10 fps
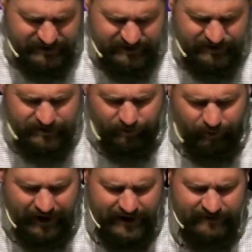the, the,
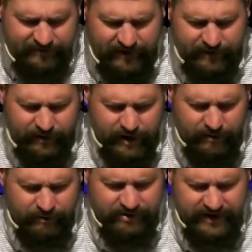rain, Father God.
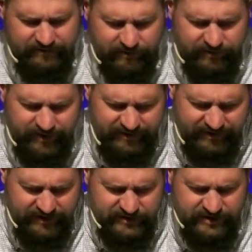We're thankful for the
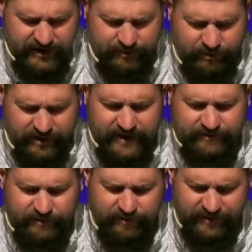sunshine. We're
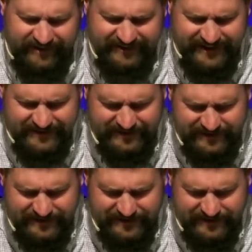thankful for the seasons.